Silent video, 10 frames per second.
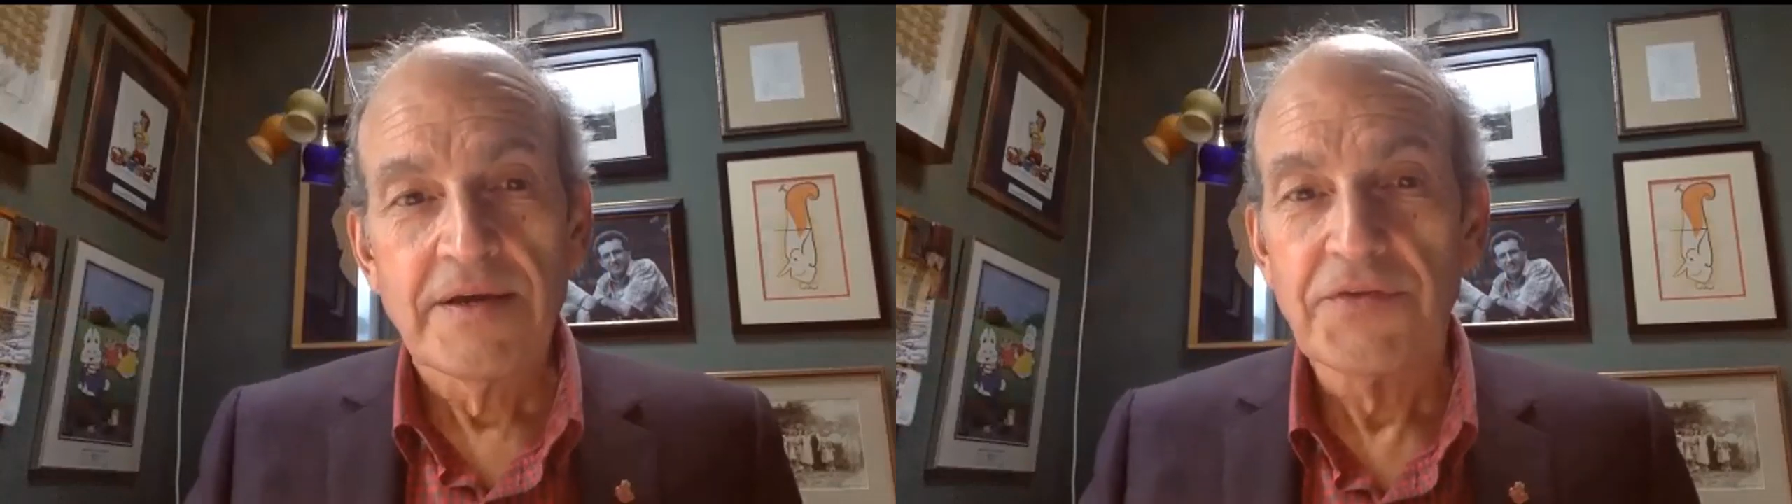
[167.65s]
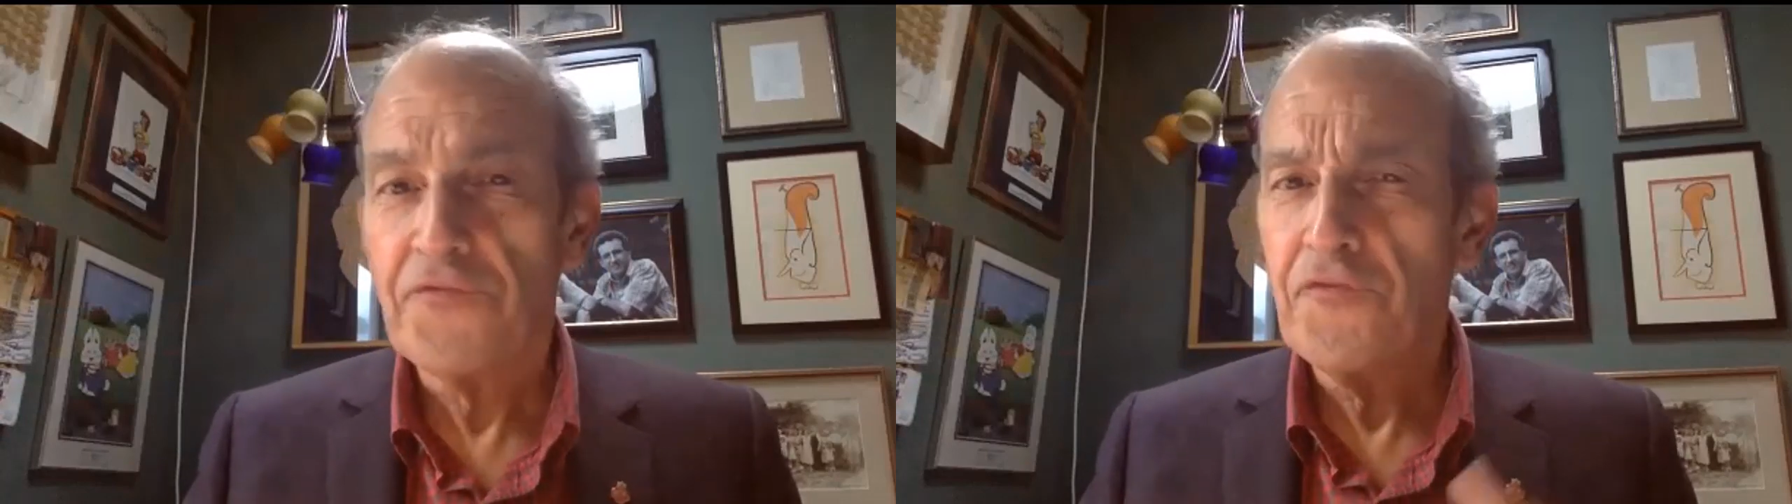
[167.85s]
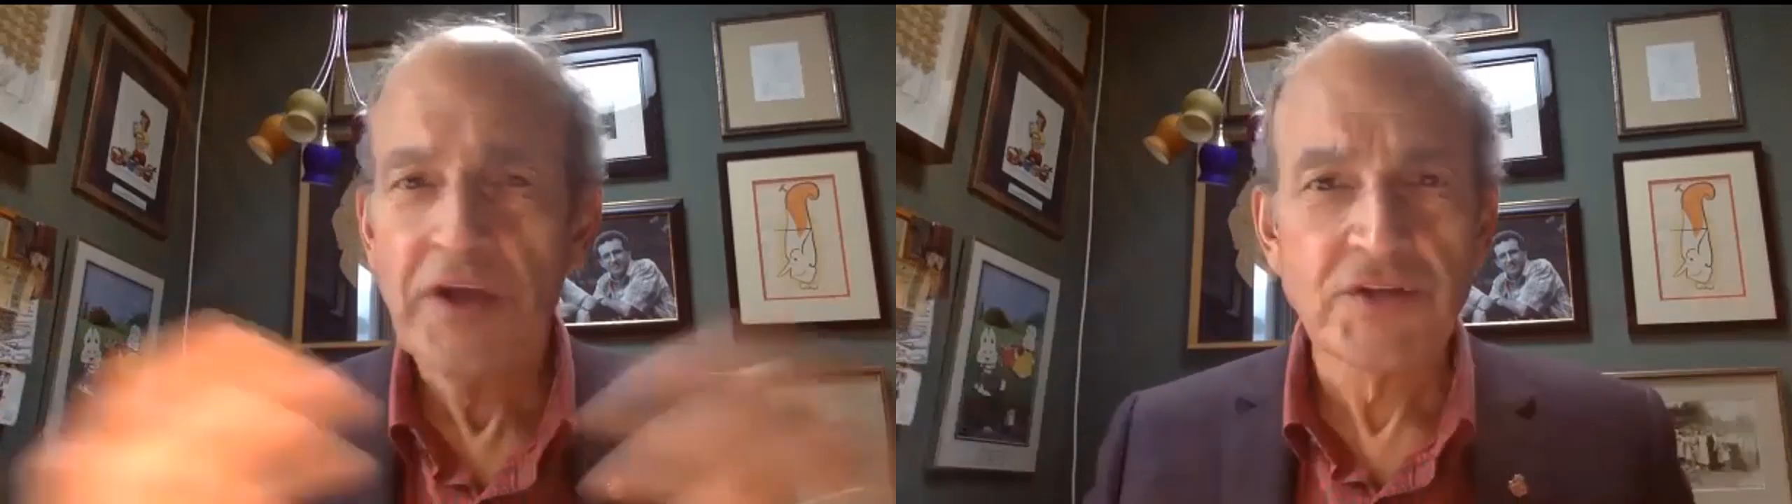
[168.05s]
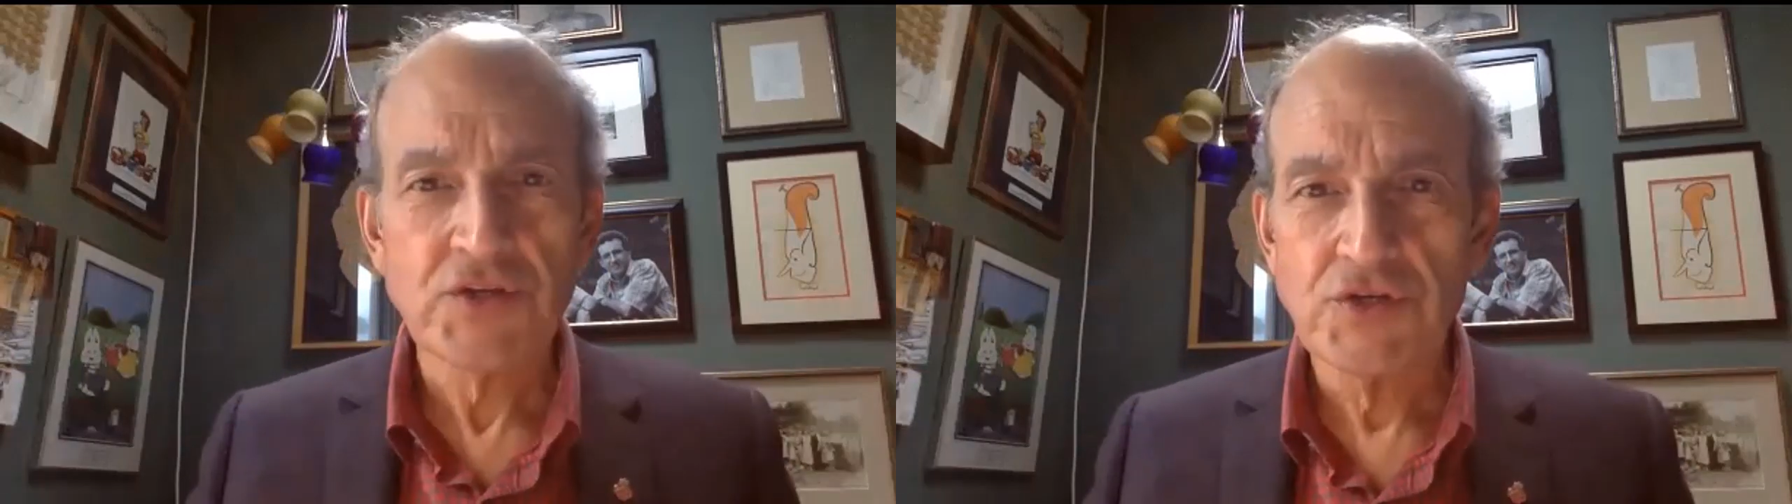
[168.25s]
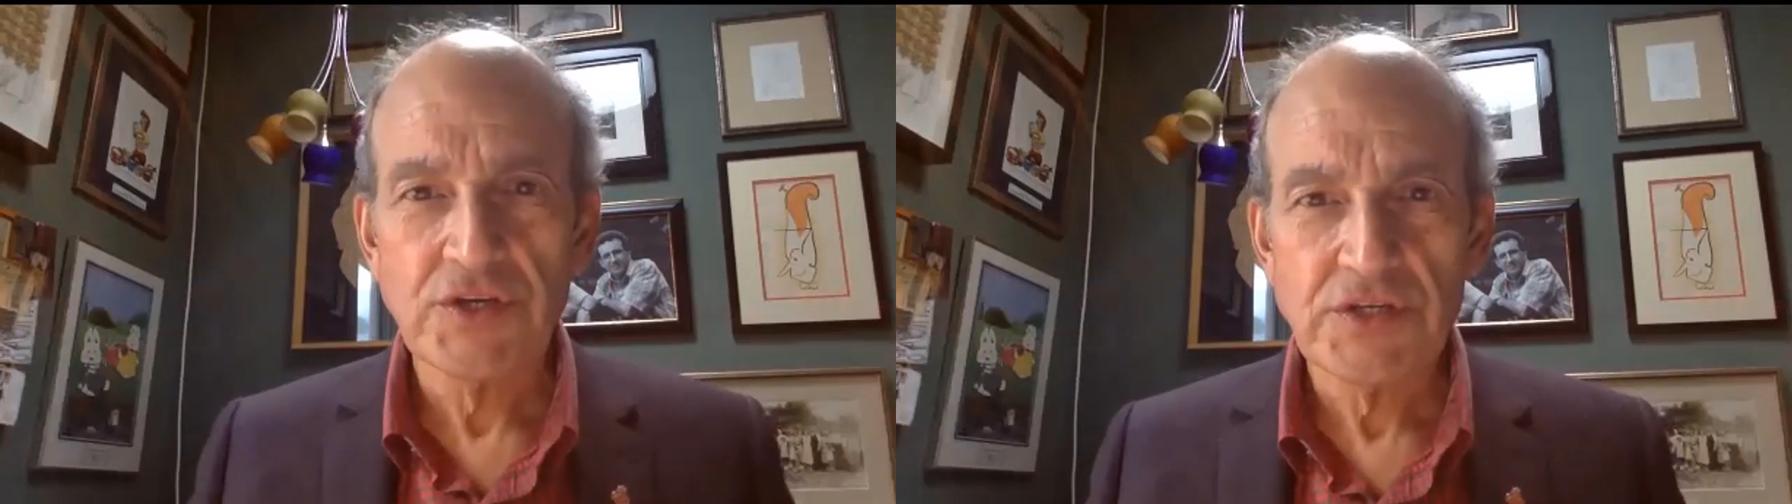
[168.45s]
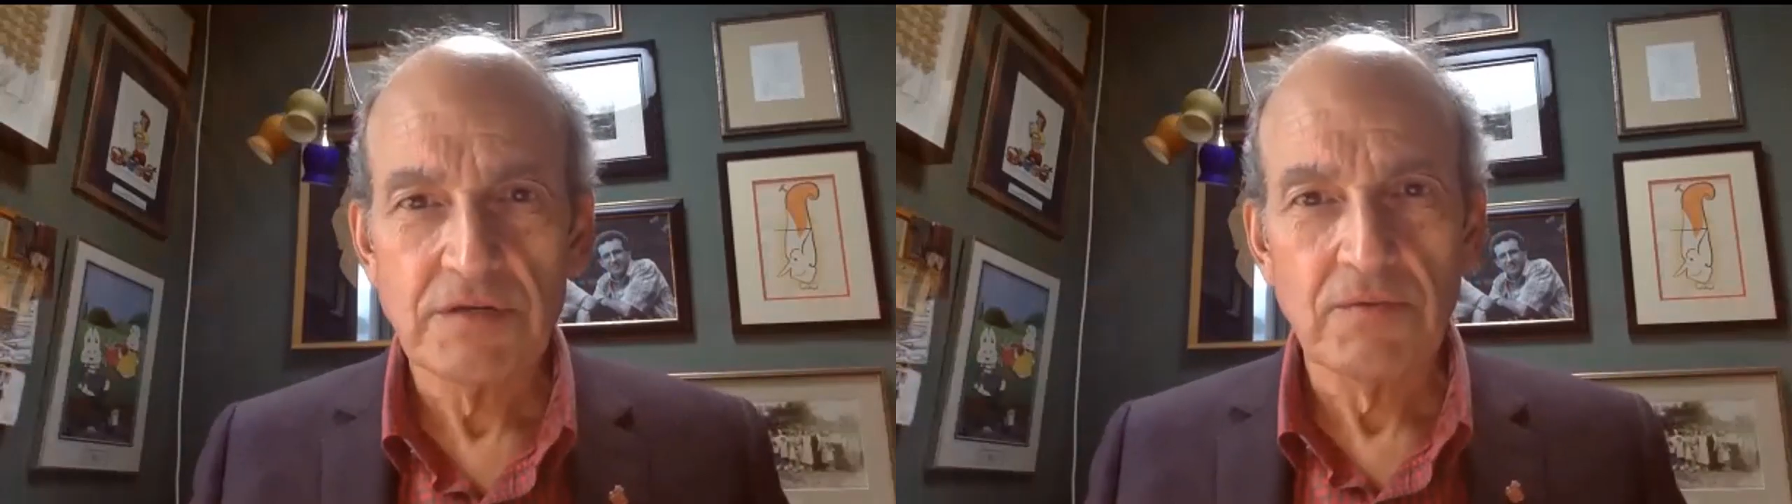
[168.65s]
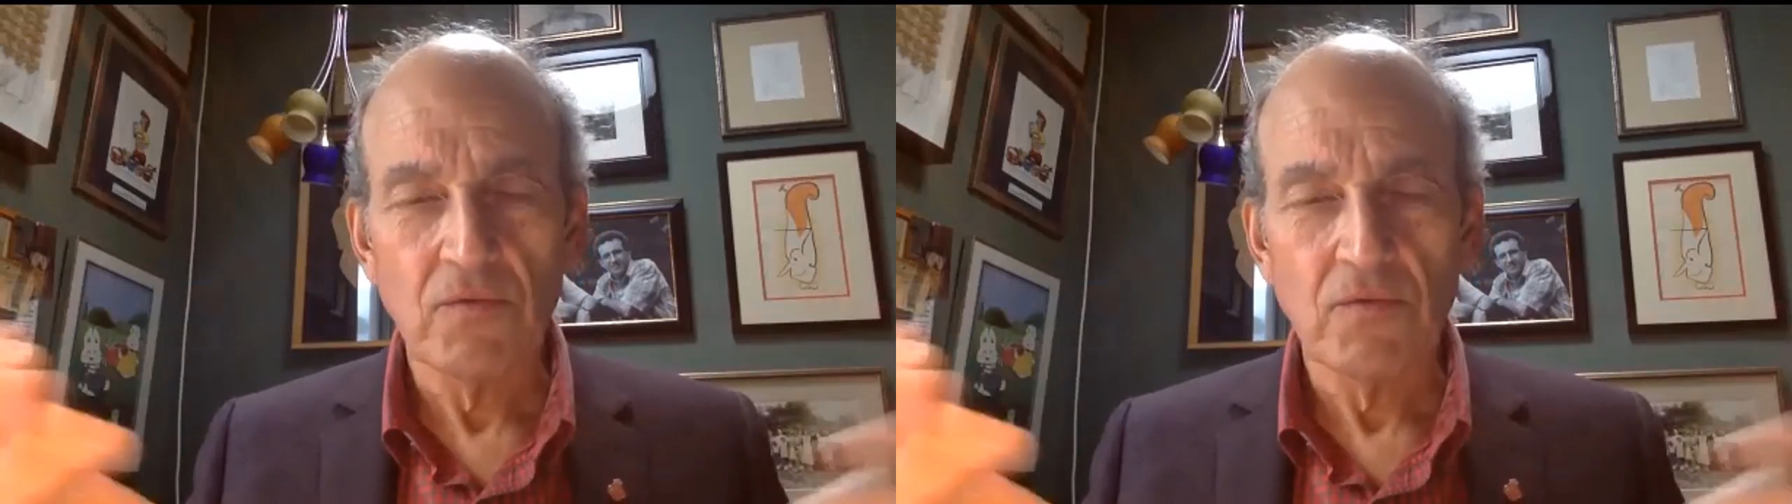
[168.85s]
the French just